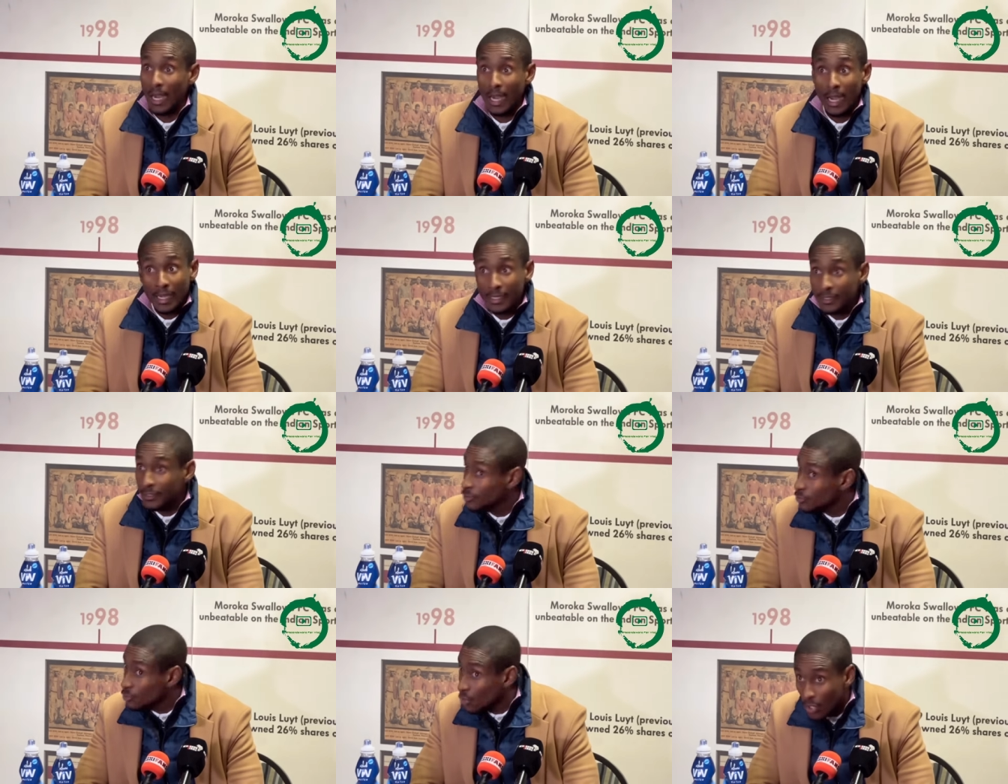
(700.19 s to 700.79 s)
I
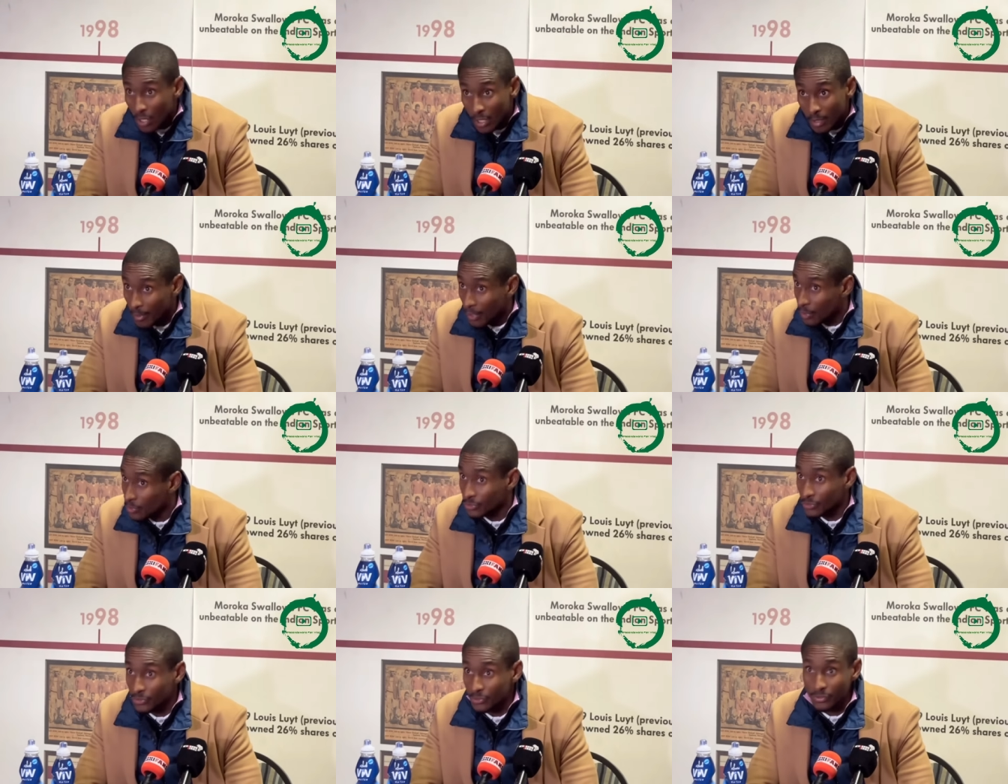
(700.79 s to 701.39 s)
didn't talk
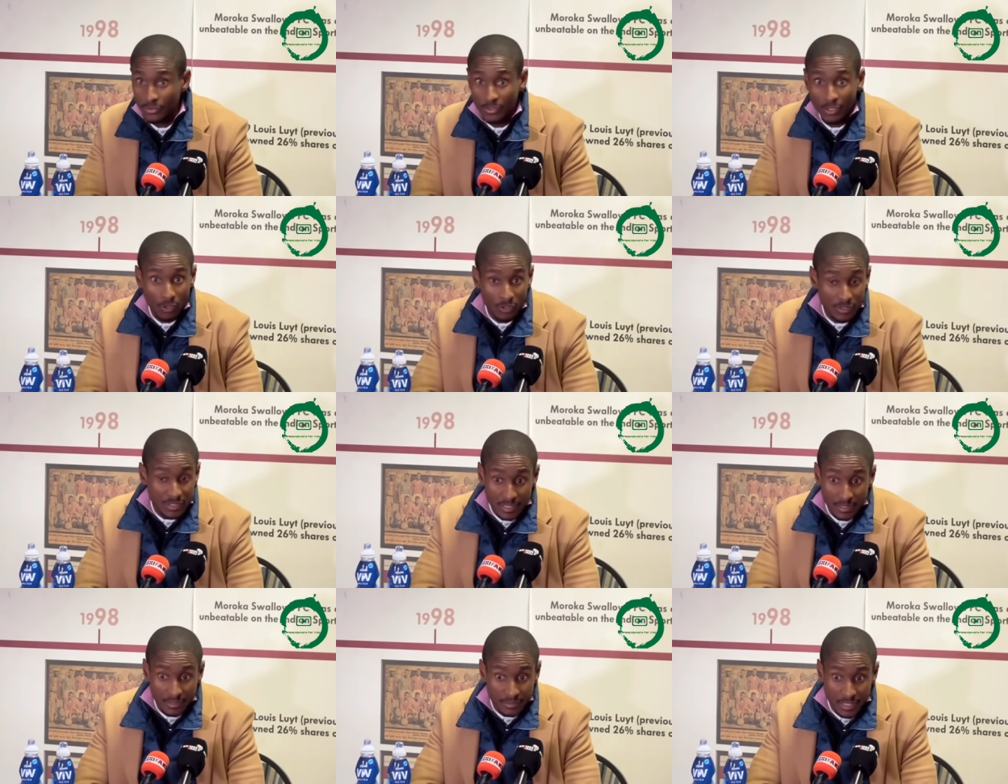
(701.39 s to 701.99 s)
about the
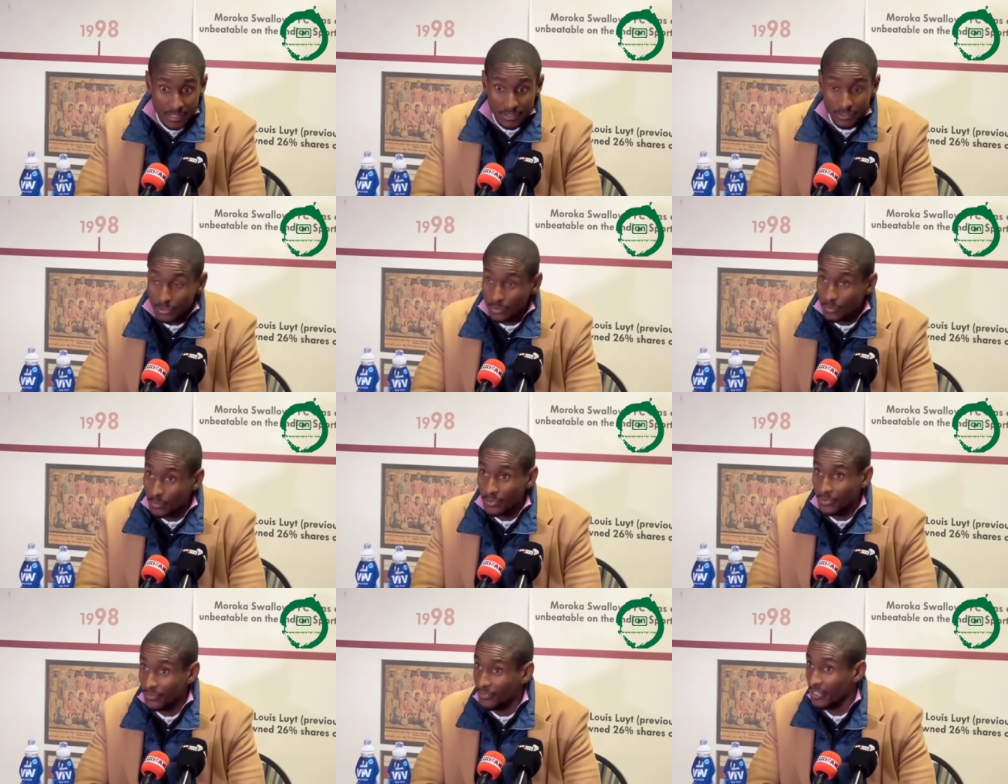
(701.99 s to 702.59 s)
consultation
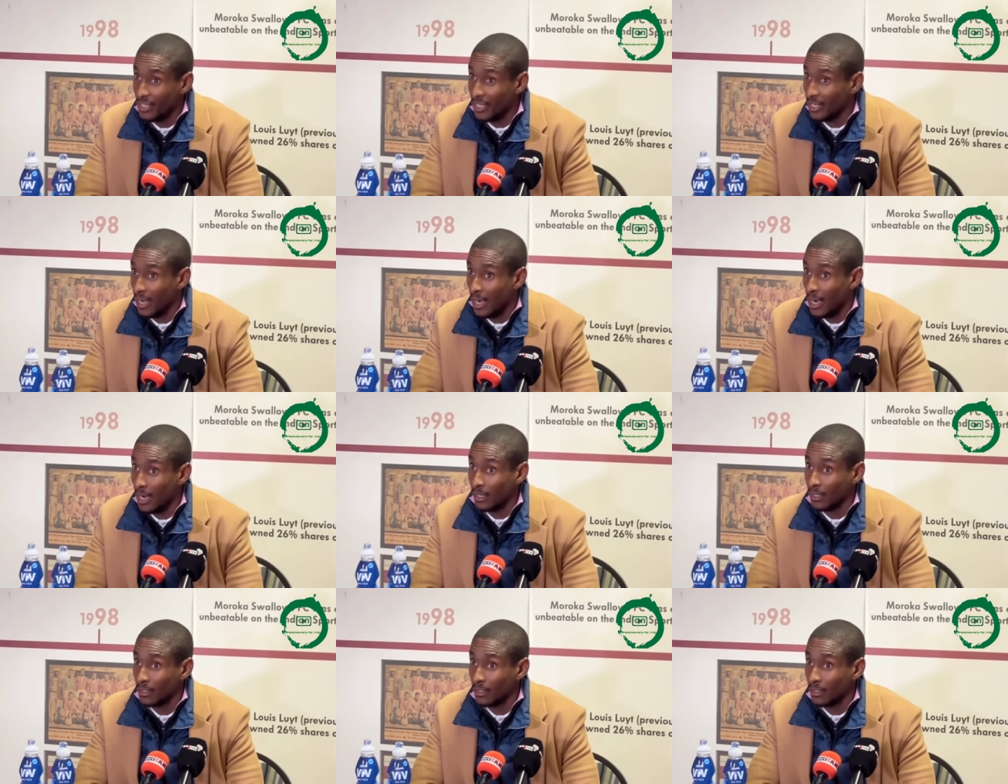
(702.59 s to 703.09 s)
with VAR.